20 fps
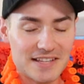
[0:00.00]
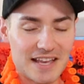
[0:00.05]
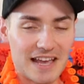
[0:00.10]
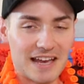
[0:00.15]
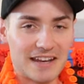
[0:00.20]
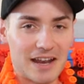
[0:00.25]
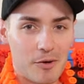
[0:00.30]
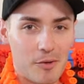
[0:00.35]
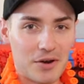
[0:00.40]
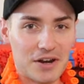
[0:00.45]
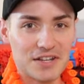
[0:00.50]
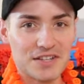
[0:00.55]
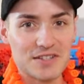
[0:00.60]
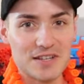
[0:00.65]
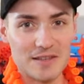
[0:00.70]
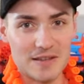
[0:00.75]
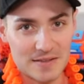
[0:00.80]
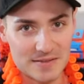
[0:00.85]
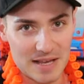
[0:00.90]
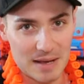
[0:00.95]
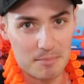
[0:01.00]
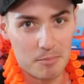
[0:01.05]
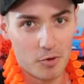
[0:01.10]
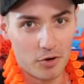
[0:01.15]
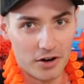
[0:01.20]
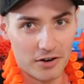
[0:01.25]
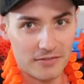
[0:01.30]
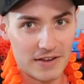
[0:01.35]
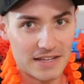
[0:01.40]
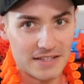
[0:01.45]
and I want to see this at
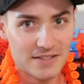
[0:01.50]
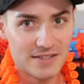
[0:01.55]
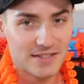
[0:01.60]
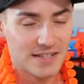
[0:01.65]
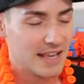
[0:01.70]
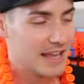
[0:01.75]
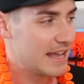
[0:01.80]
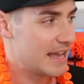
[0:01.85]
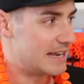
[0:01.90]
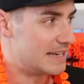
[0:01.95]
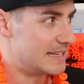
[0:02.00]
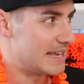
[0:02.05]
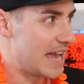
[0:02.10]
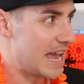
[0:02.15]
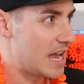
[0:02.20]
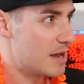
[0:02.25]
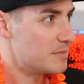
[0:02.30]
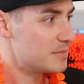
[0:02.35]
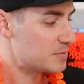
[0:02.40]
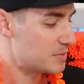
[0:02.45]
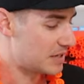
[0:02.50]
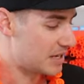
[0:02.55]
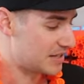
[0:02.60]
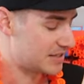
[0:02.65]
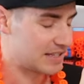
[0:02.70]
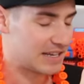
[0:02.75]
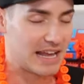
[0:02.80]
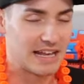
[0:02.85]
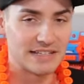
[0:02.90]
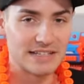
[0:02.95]
more events and games
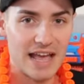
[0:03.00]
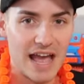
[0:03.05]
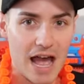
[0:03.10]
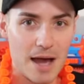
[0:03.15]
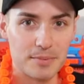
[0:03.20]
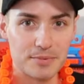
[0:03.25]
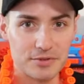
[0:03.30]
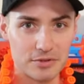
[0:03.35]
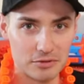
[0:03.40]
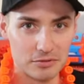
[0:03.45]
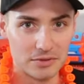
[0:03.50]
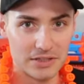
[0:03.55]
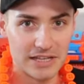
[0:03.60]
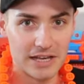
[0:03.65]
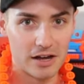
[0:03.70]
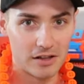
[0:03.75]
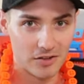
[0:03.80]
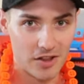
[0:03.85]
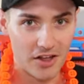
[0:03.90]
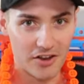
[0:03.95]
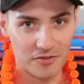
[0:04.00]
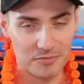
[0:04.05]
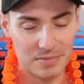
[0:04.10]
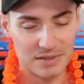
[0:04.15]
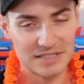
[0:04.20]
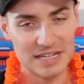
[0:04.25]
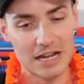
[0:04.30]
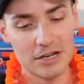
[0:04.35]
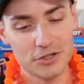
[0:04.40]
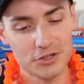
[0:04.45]
because it has absolutely a lot of
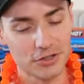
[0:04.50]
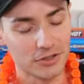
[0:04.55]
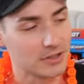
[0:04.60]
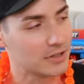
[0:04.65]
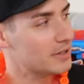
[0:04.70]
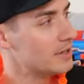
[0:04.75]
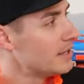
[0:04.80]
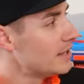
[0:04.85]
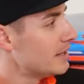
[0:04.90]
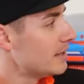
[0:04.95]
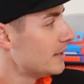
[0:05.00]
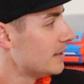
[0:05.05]
potential.